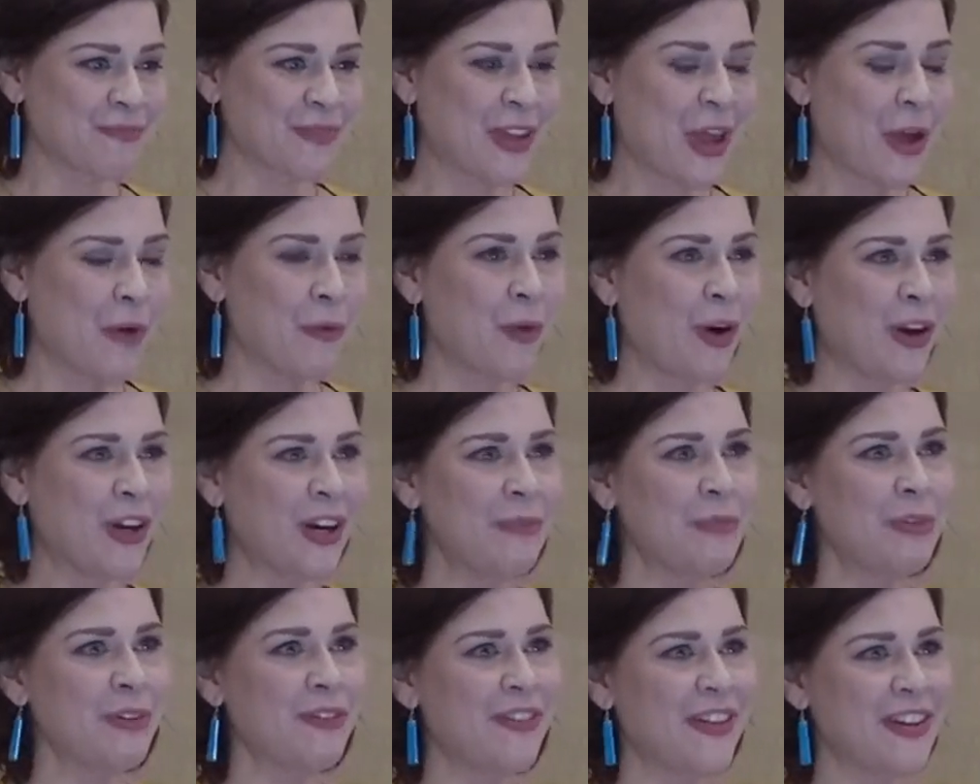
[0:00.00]
what our
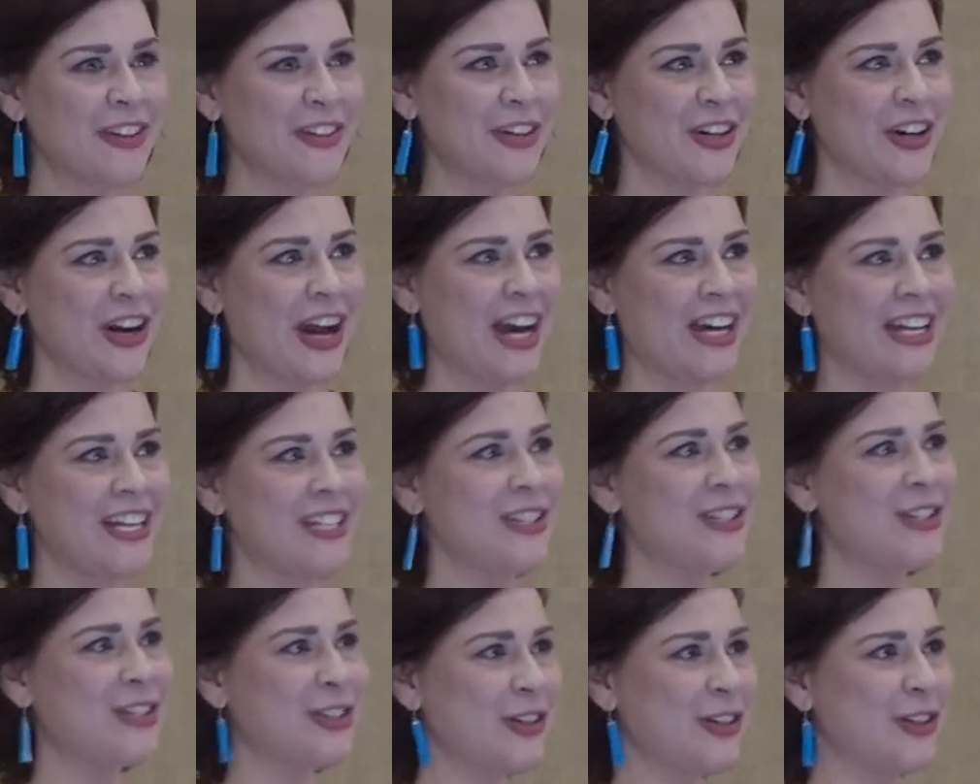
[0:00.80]
professor had
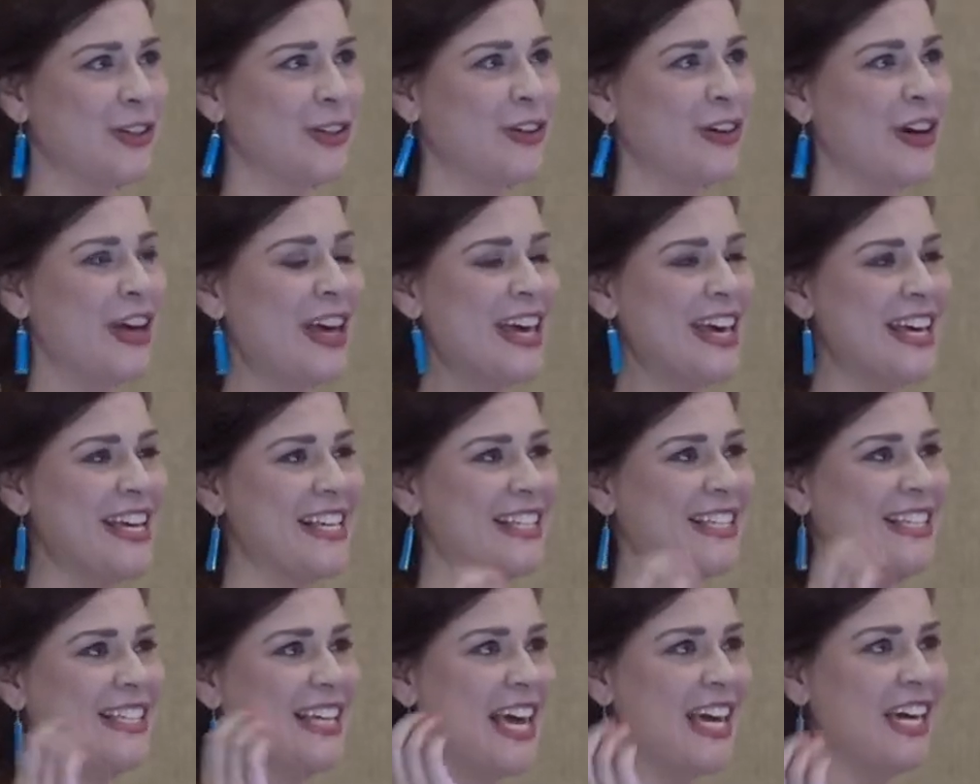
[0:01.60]
us do
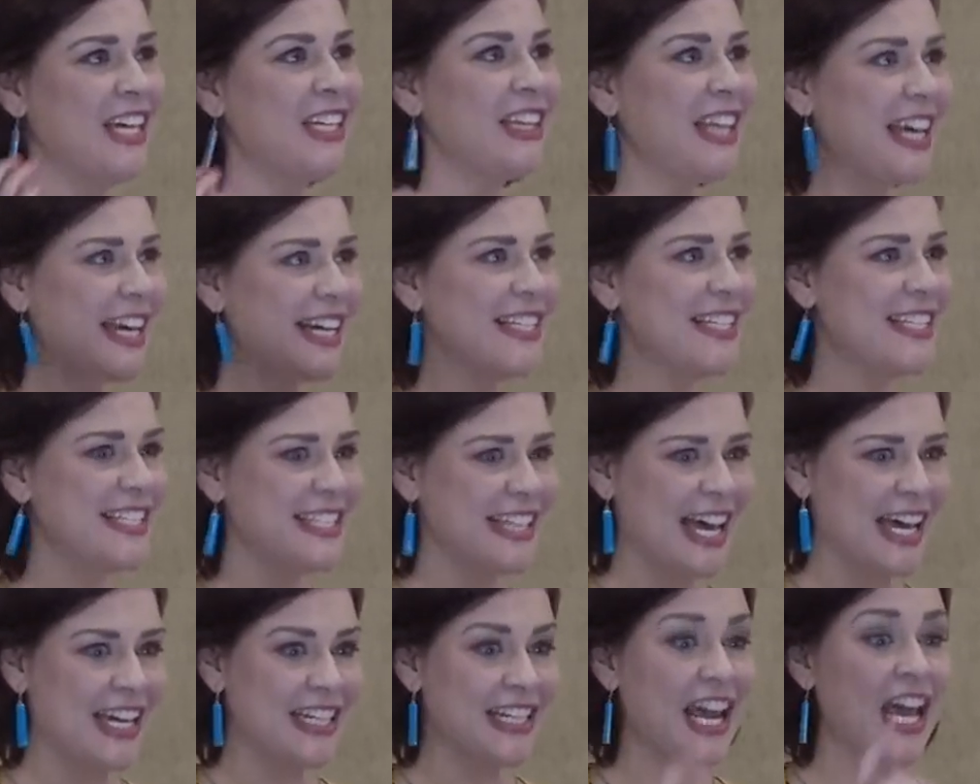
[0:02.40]
is take a
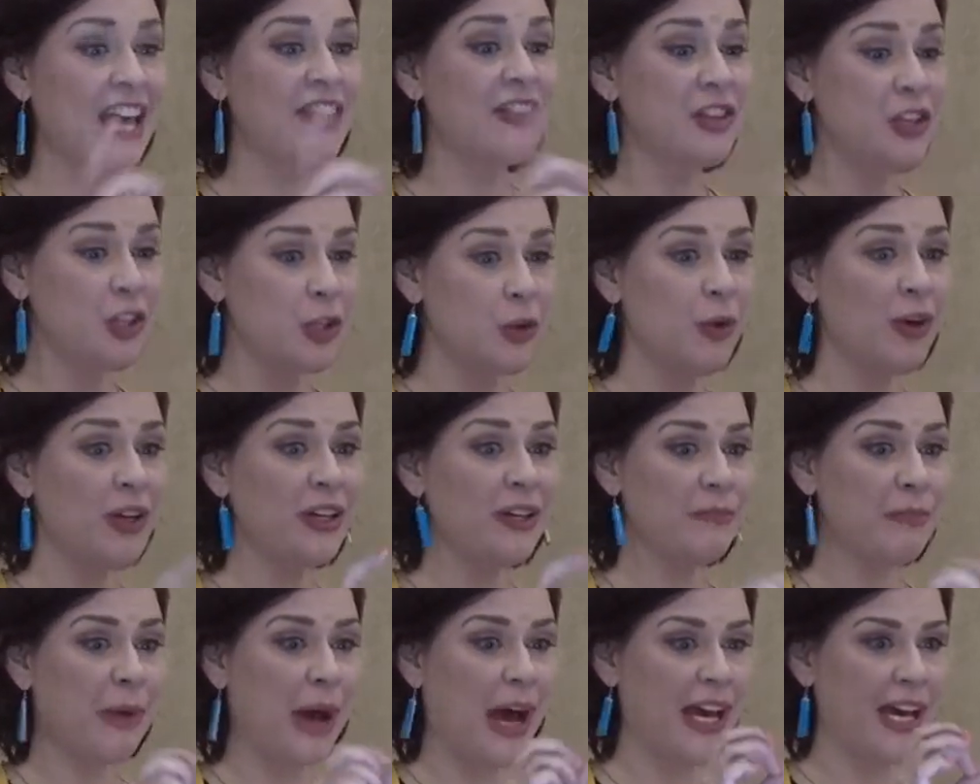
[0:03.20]
lancet and the Yuan
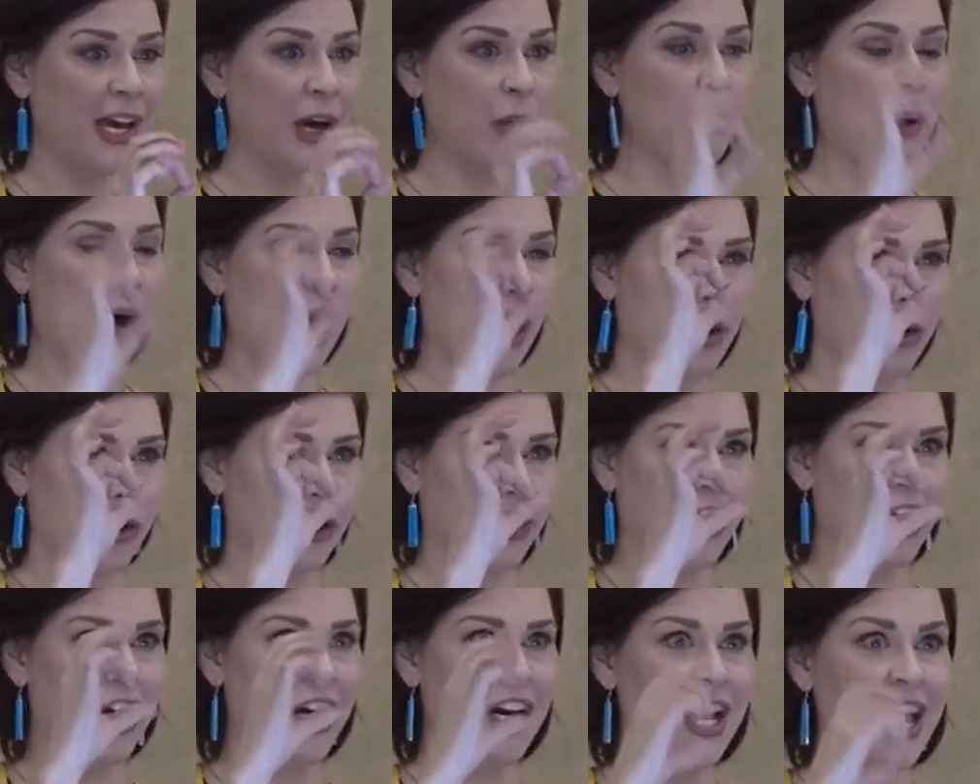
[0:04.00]
Paiyao
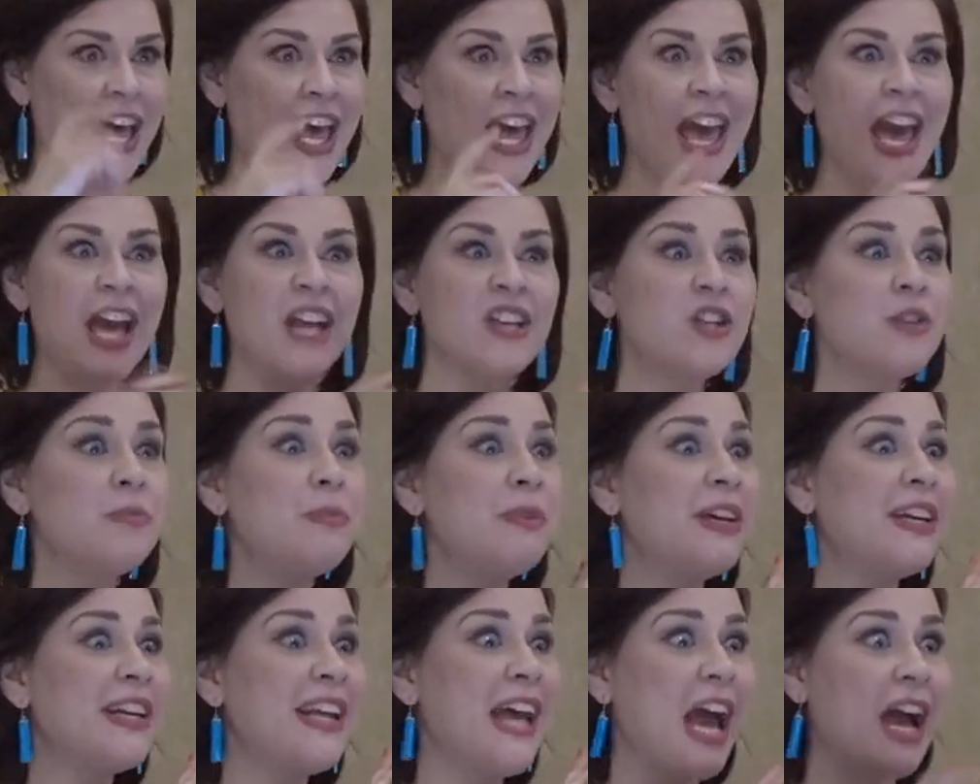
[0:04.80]
powder. It should
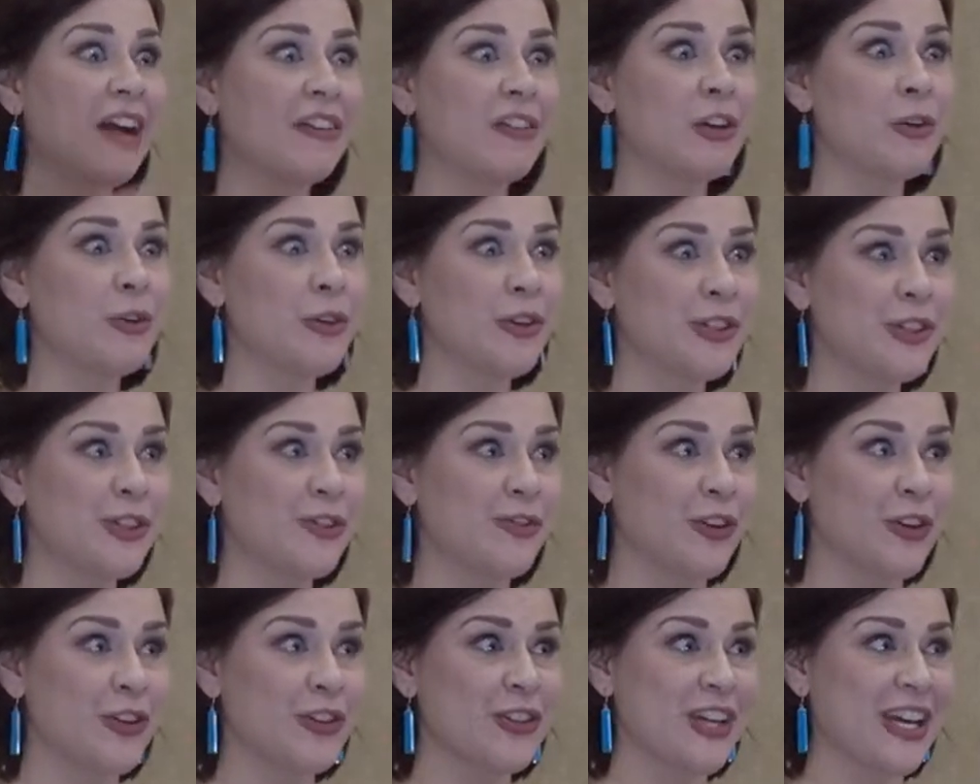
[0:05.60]
be in everyone's
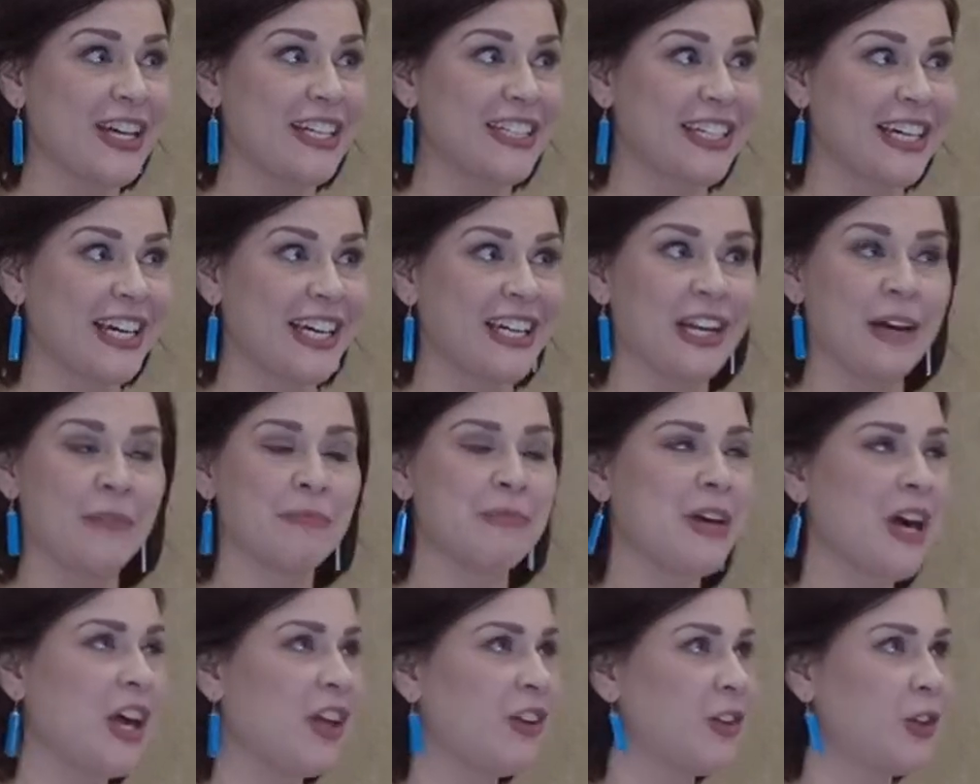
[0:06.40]
first aid kit. I'm
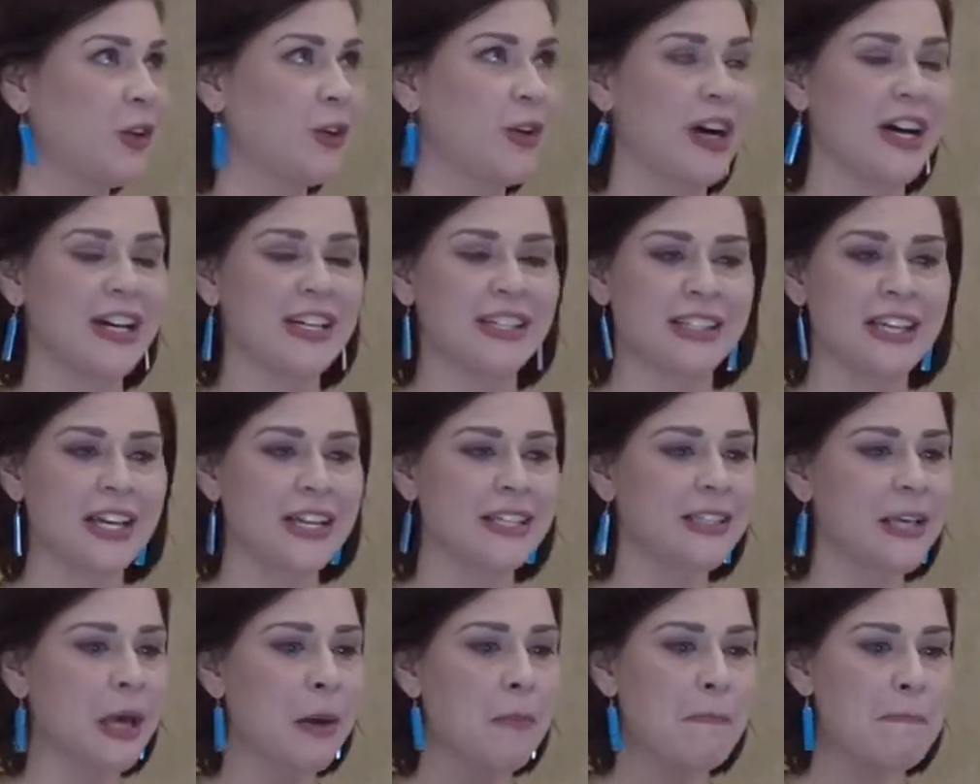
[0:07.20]
telling you guys,
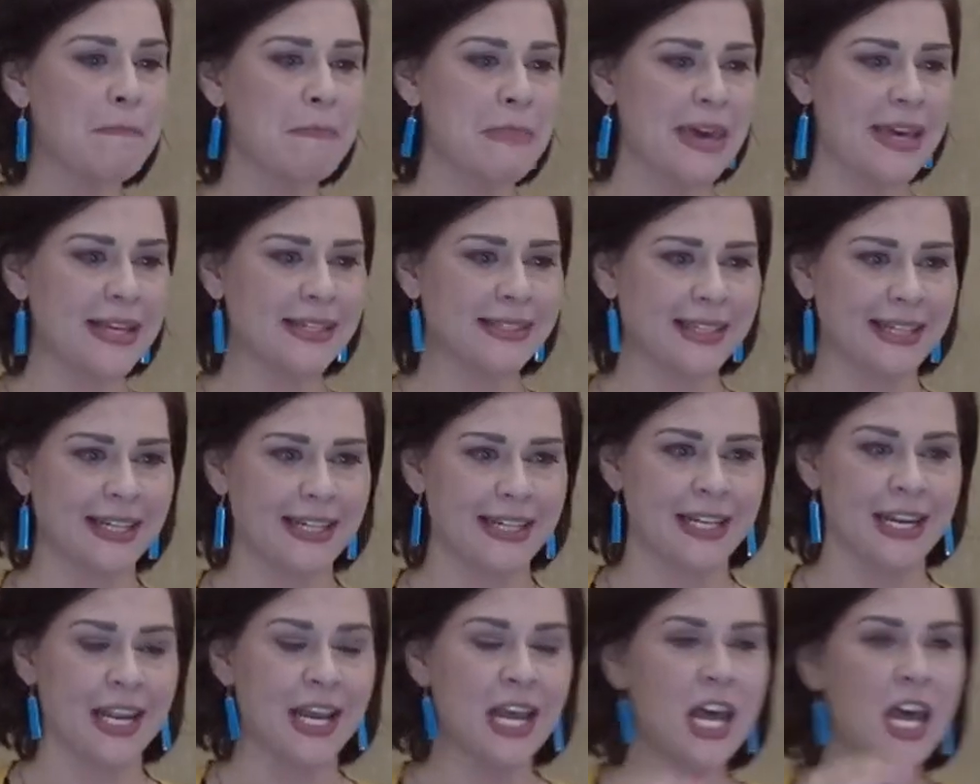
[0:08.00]
it's
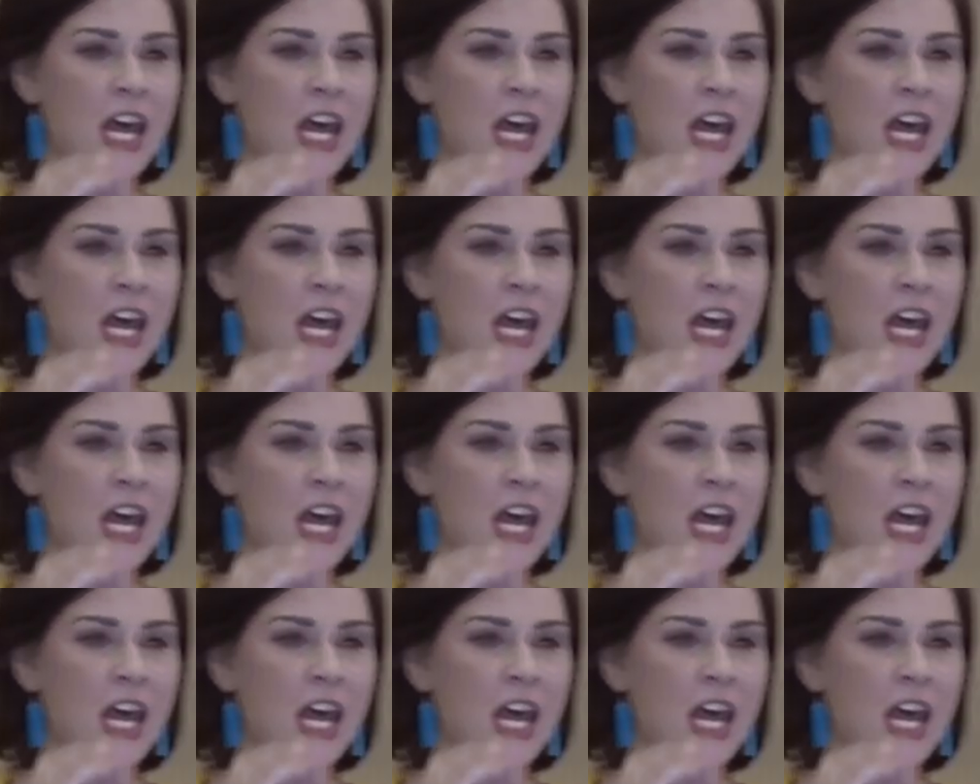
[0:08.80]
amazing.